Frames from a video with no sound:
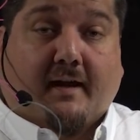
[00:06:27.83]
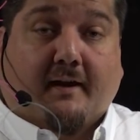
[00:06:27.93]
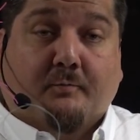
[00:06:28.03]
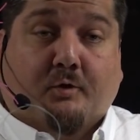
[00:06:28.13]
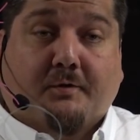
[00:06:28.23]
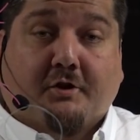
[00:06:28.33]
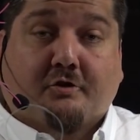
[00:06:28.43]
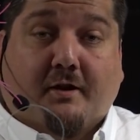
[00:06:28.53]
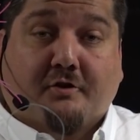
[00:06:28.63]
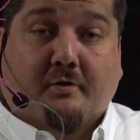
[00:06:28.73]
valuable when
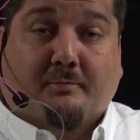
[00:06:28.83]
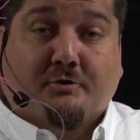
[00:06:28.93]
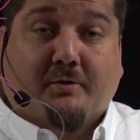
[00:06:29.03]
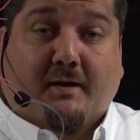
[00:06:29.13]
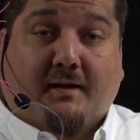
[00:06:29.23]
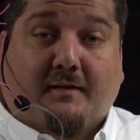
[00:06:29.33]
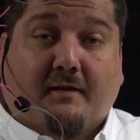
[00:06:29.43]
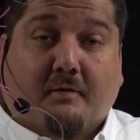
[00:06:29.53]
you're trying to troubleshoot anything